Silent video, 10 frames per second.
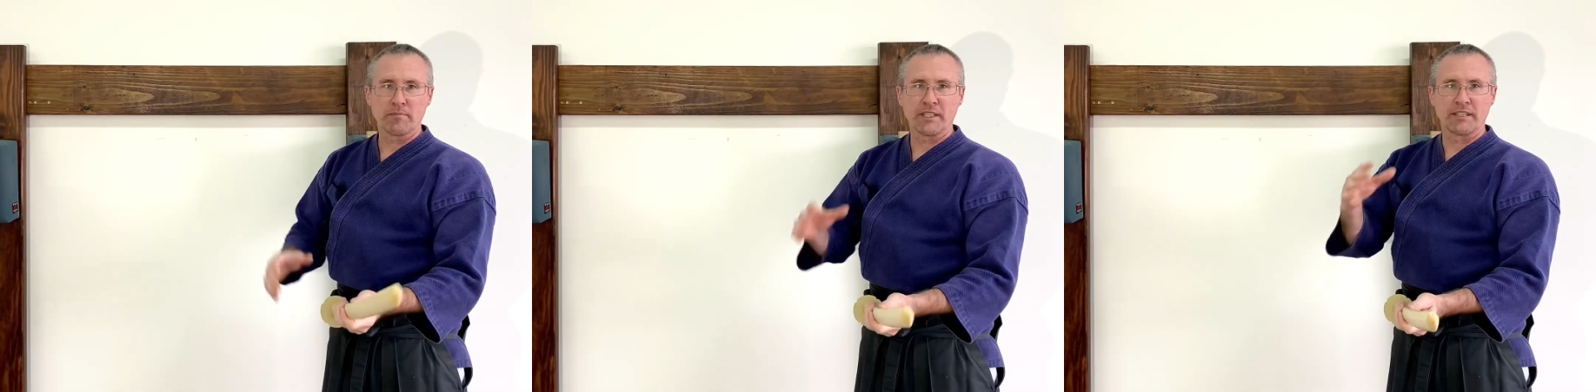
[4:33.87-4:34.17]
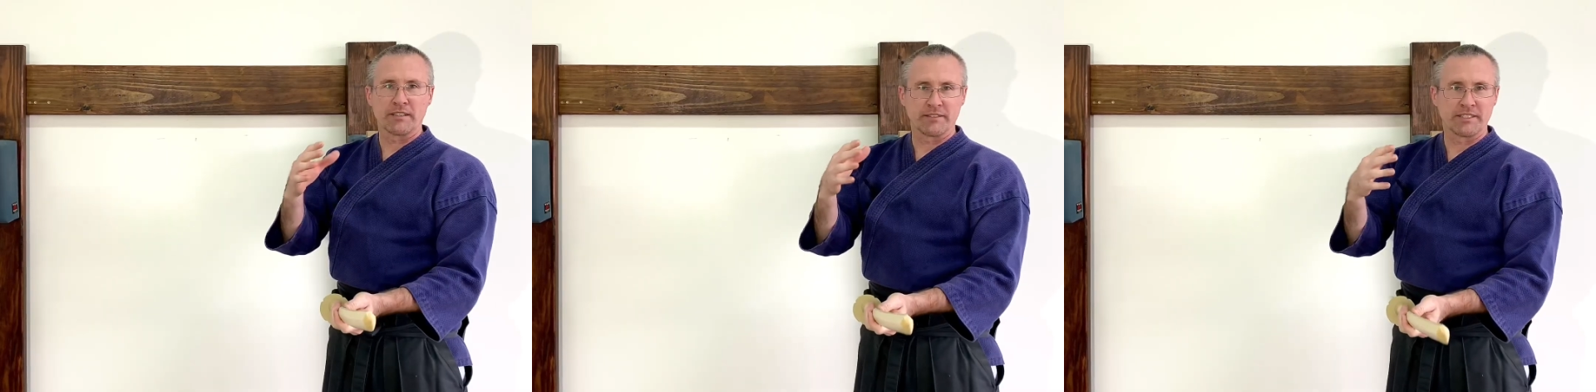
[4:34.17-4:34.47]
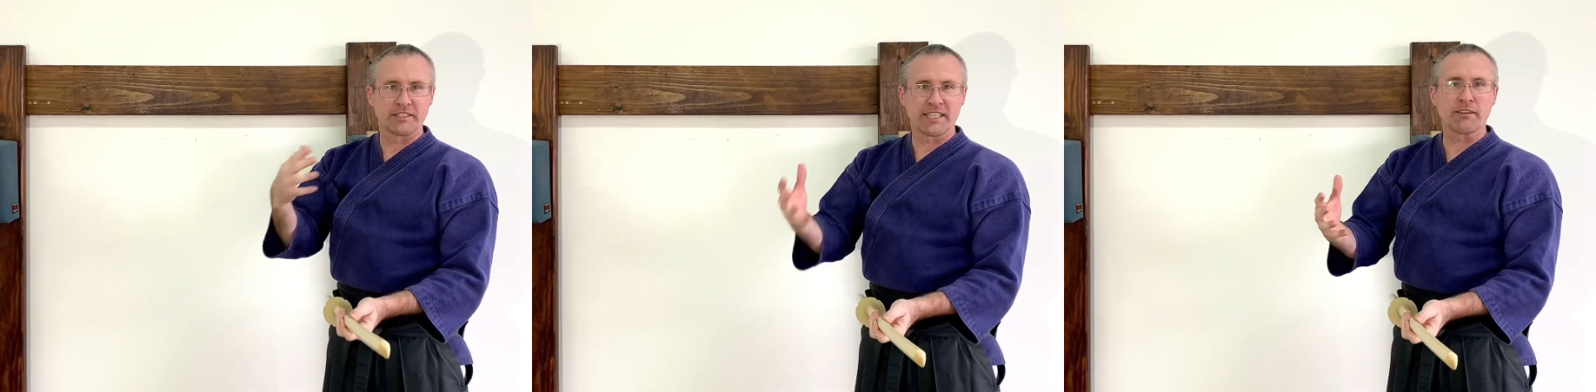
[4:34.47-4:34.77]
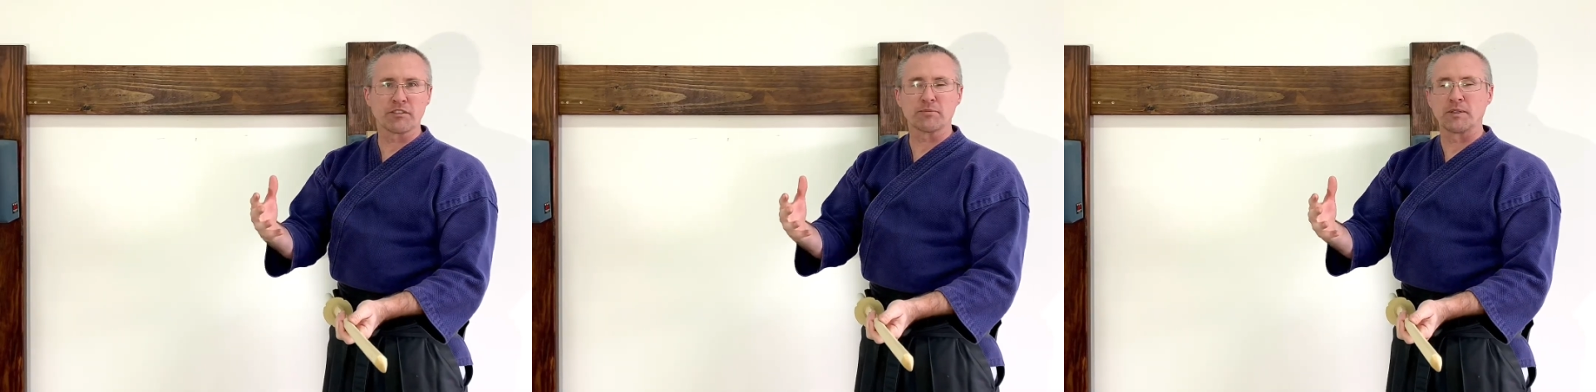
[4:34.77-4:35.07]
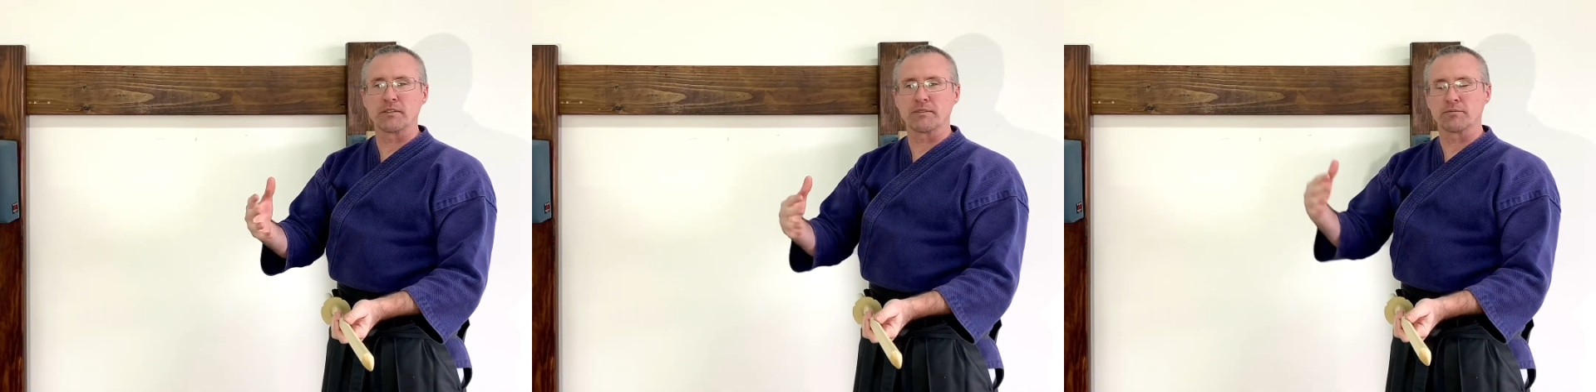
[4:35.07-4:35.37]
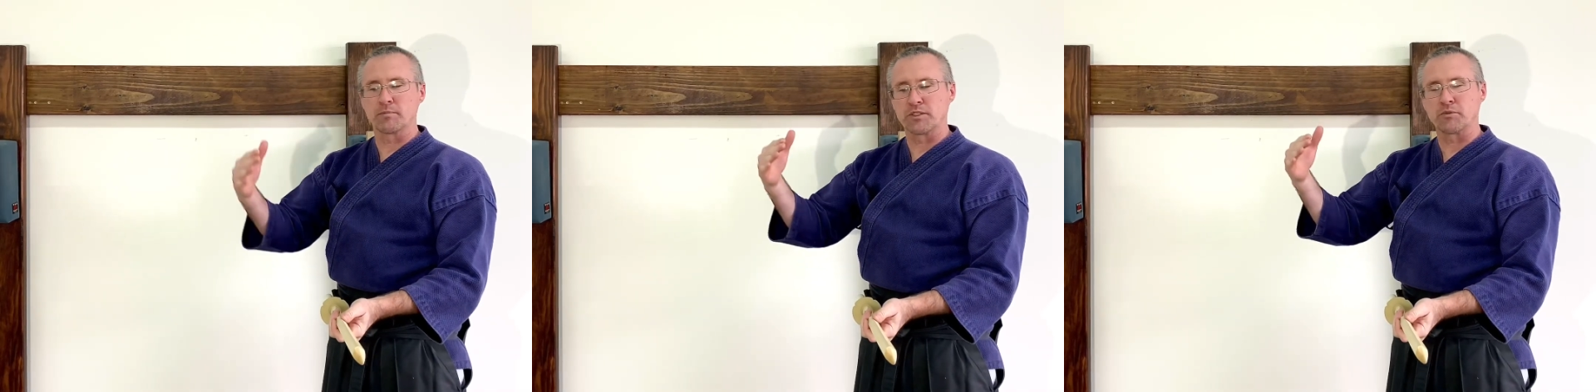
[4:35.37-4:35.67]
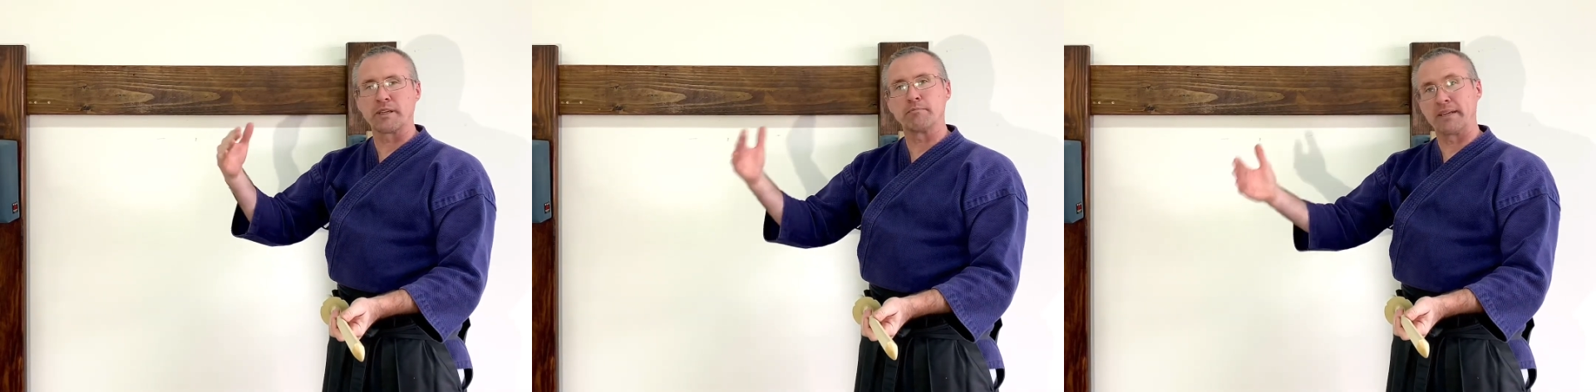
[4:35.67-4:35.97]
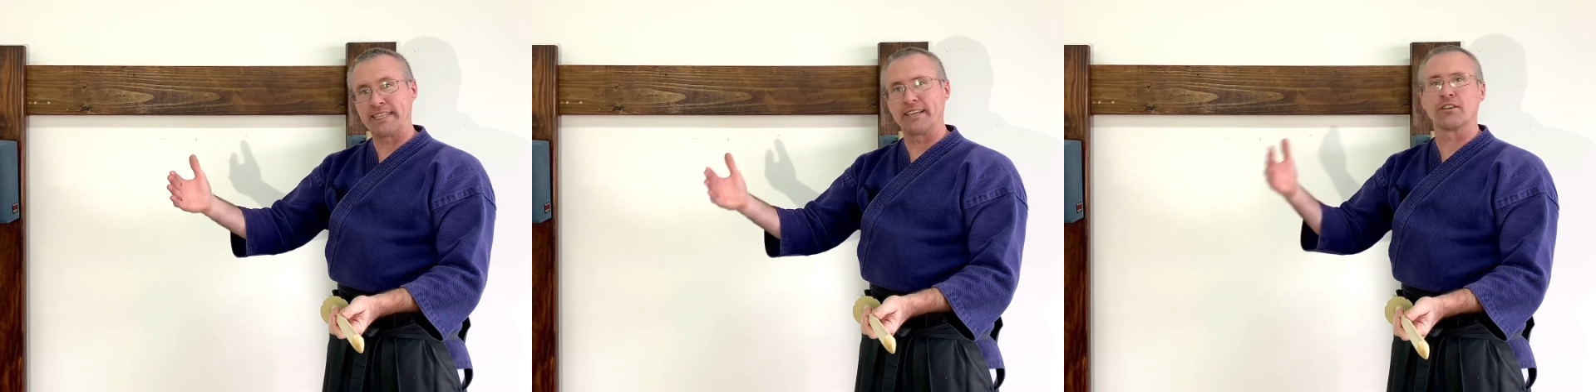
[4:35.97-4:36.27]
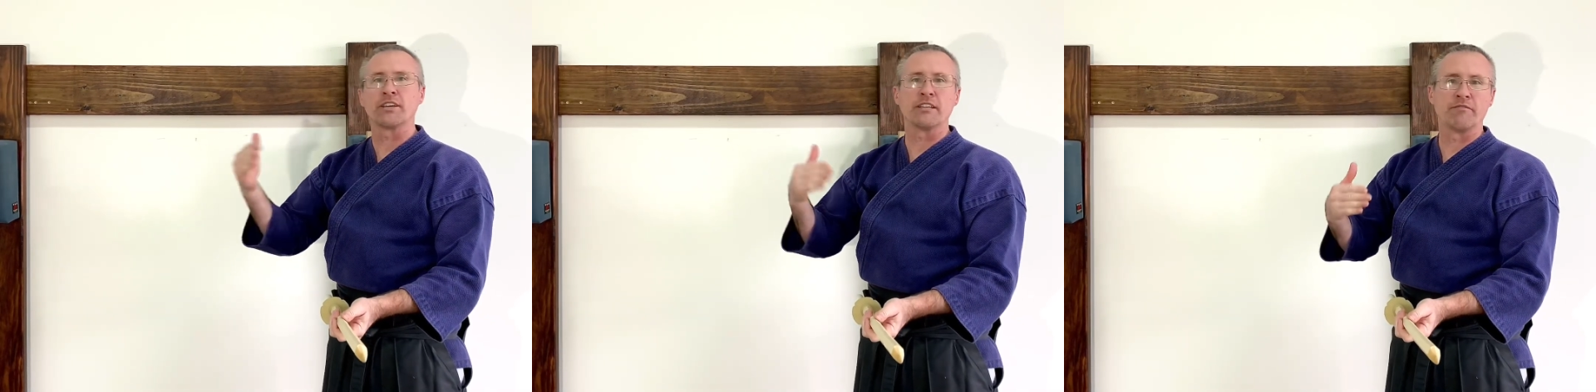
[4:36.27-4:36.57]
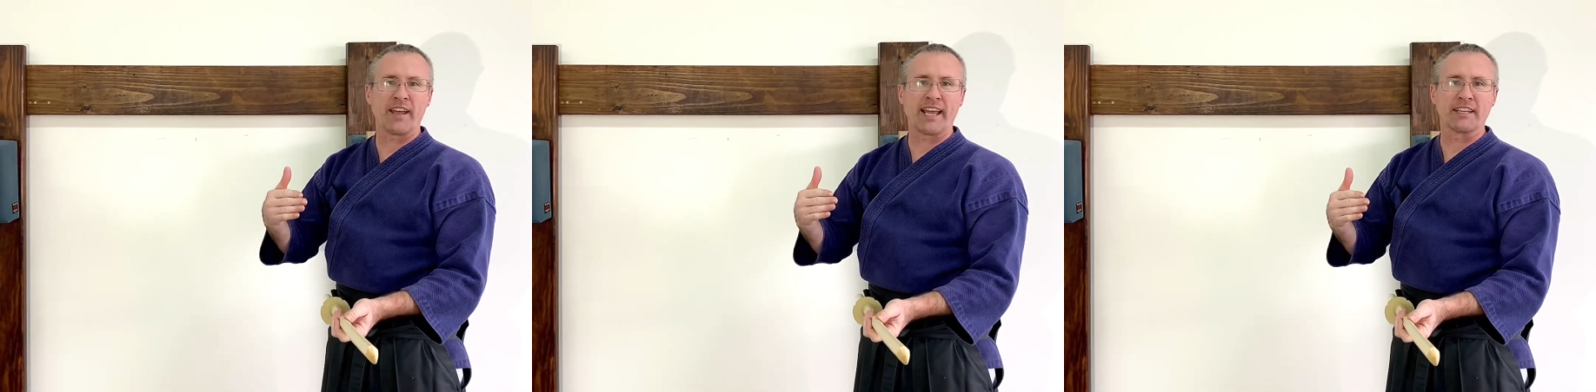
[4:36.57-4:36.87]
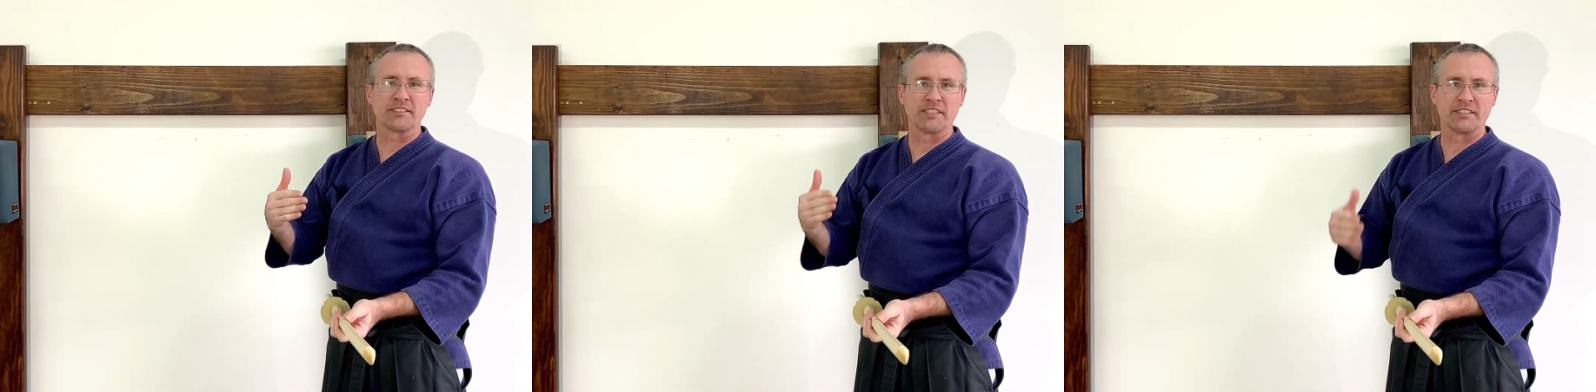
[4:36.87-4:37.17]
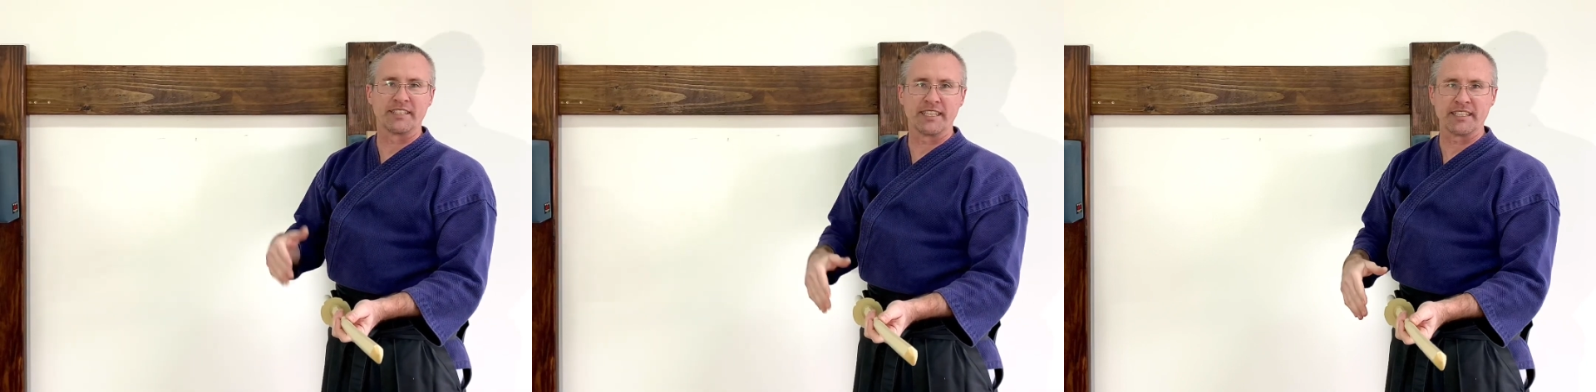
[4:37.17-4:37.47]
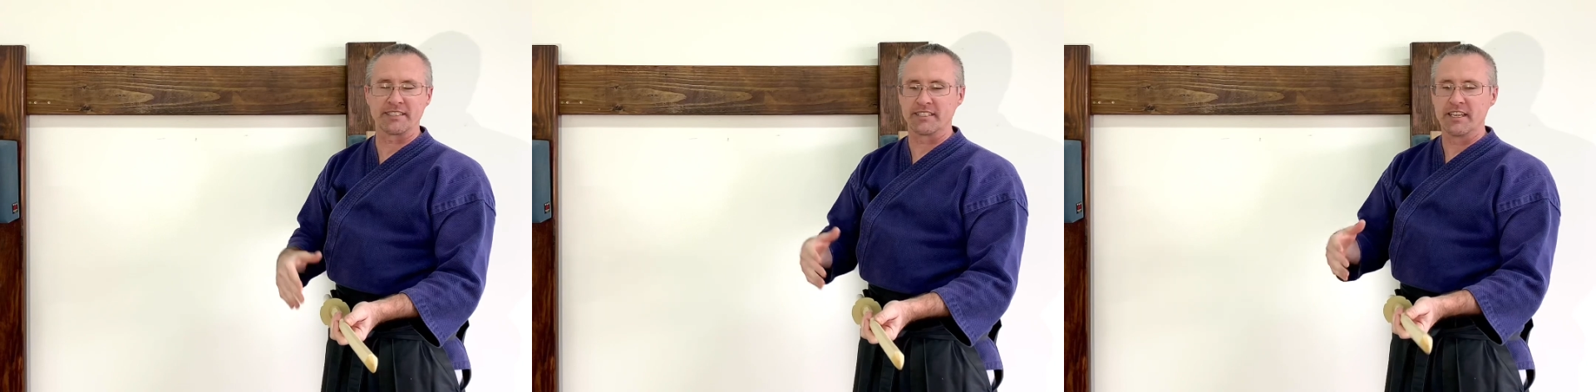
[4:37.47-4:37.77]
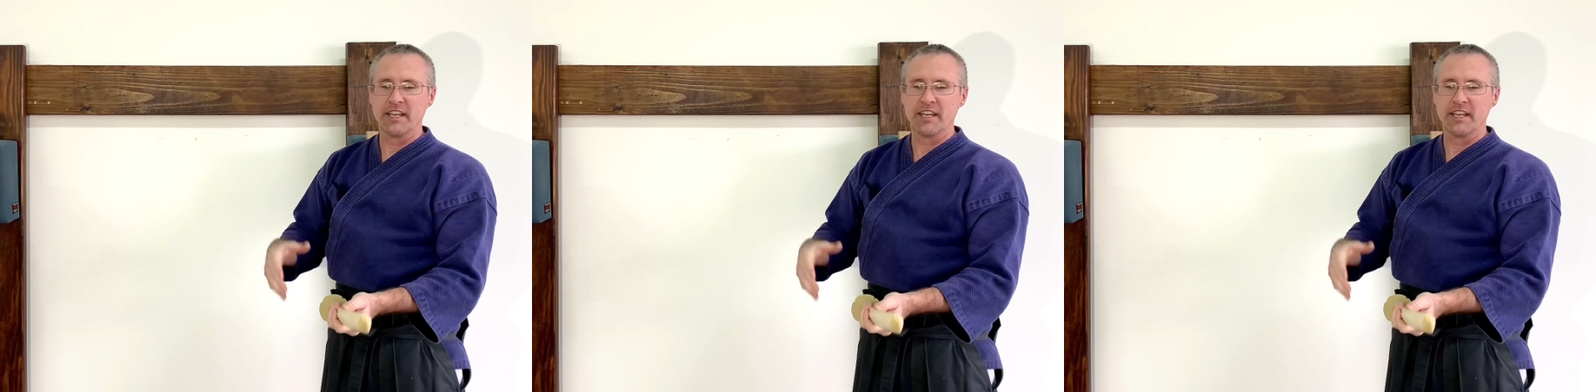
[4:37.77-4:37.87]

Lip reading: going to distinguish between beginner and advanced is this.